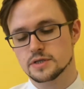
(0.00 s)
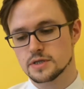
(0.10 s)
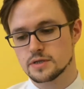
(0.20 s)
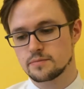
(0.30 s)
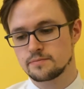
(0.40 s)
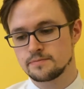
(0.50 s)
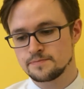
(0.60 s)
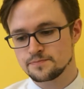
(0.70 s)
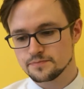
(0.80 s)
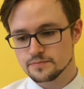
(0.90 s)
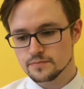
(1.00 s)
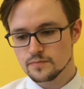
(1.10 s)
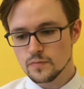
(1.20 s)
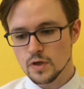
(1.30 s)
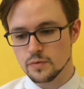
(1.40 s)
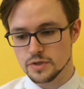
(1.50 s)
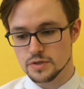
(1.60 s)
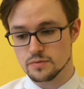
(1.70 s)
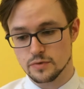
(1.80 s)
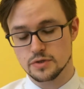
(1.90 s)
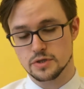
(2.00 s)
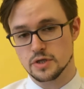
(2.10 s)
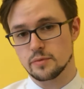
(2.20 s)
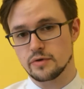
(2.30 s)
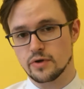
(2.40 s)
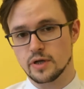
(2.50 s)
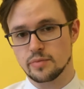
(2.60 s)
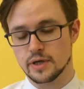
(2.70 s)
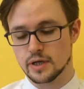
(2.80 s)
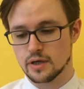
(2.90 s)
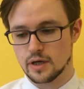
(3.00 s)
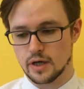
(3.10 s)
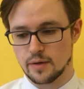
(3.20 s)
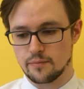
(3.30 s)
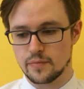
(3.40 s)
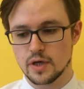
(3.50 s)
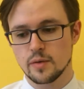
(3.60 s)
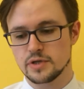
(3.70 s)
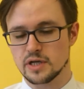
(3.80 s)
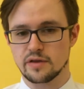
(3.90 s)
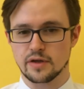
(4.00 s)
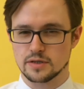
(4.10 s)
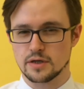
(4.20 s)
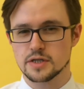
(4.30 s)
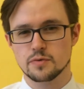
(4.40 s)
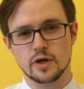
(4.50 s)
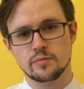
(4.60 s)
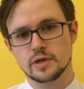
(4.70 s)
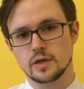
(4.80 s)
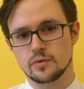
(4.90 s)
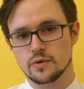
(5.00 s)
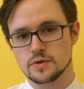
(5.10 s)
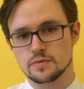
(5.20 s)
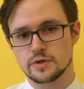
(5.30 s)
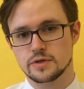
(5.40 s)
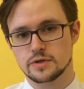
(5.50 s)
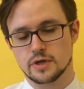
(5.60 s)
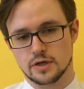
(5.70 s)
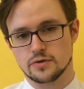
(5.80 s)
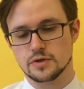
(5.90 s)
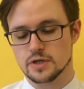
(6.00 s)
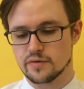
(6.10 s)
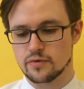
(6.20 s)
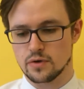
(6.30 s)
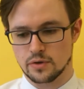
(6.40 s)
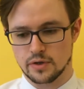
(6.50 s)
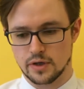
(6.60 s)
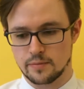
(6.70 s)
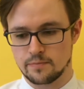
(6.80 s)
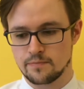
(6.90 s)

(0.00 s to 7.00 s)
system, which is going to be really big, particularly things like swipe keyboards, which Android's had for a long time.